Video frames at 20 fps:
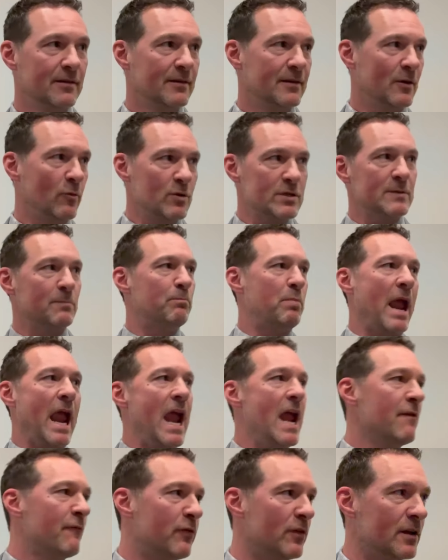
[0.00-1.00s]
It wasn't
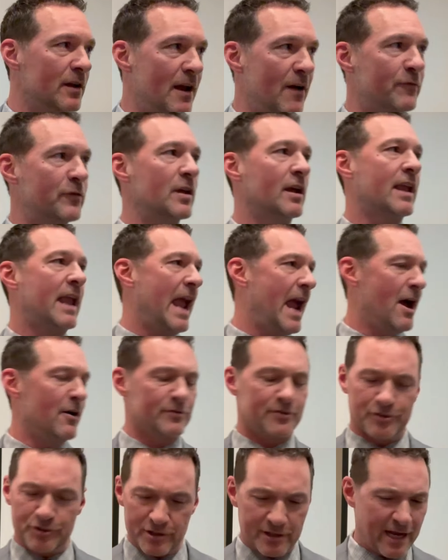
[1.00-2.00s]
painful enough to count.
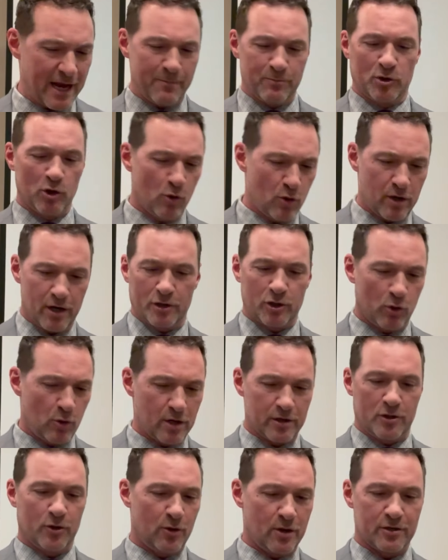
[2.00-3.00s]
So just keep doing it, do
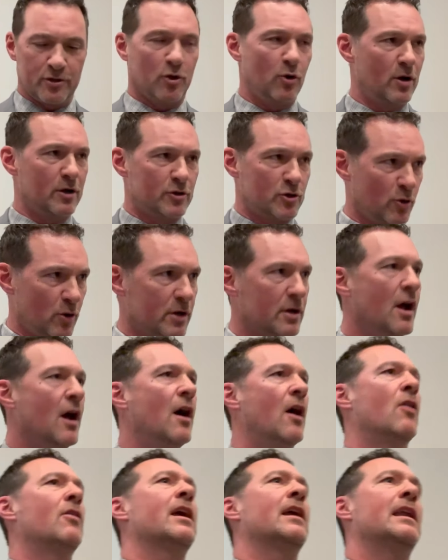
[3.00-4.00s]
it, do it, do it, do it.
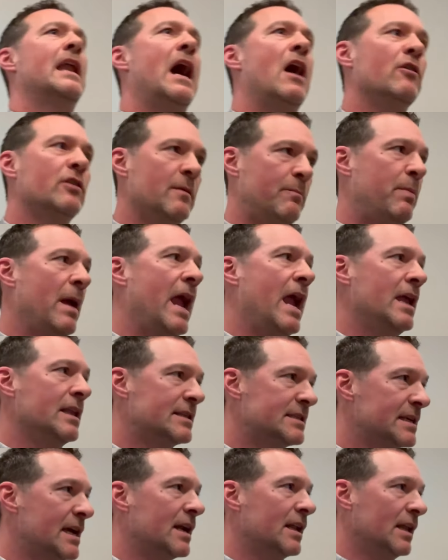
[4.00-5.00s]
Okay, now the pain's
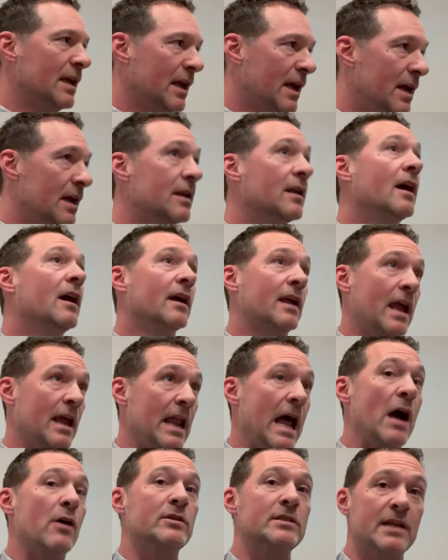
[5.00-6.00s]
settling in. Okay,
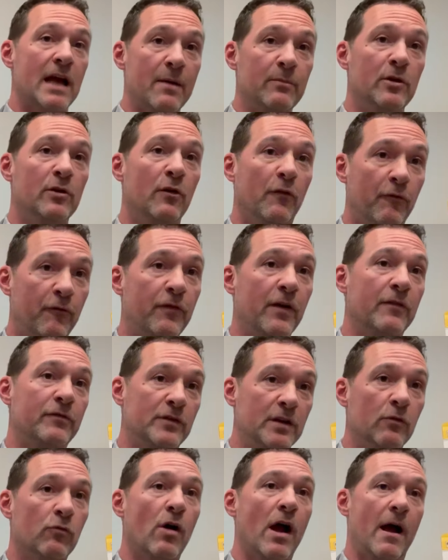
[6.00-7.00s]
now it's time to do
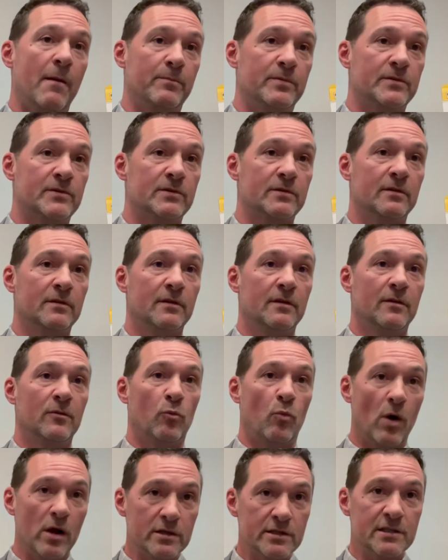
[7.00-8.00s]
50 reps
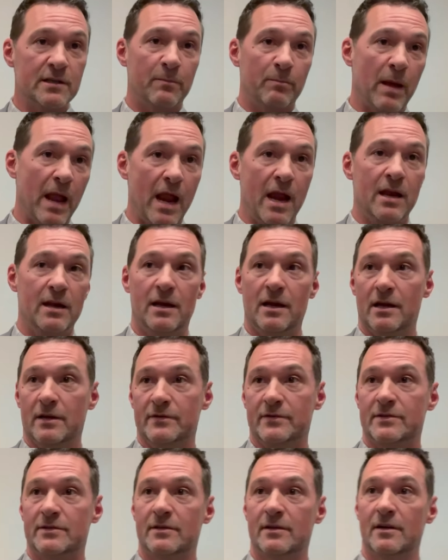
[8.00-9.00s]
once the pain
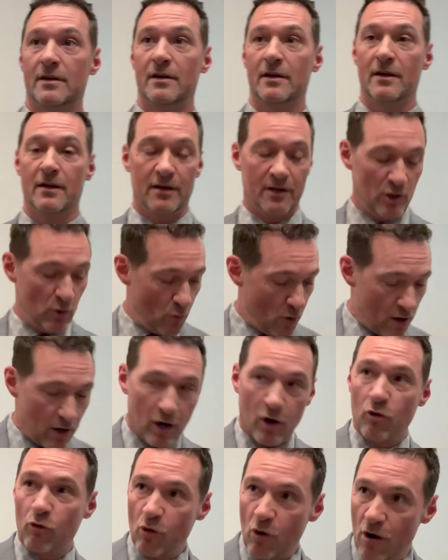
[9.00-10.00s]
hits. You want to
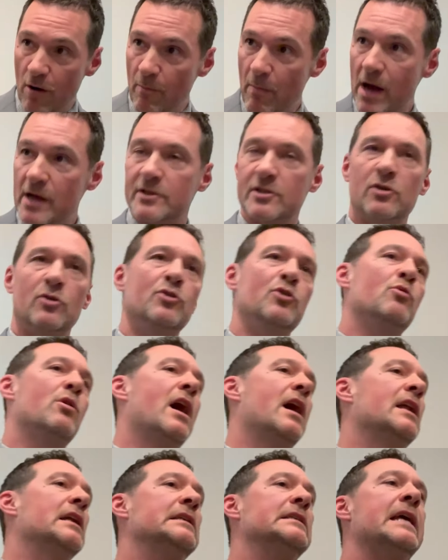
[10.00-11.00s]
grow a muscle, you
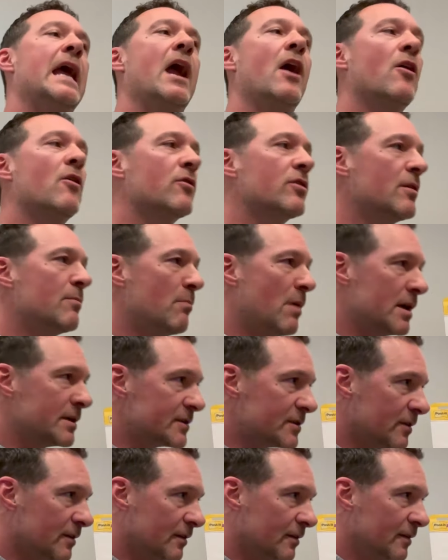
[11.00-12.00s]
got to tear the
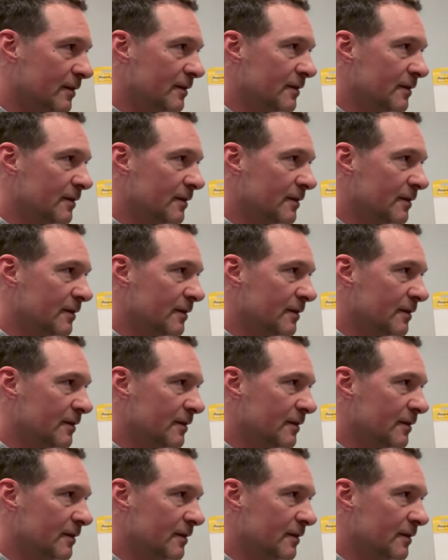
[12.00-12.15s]
muscle.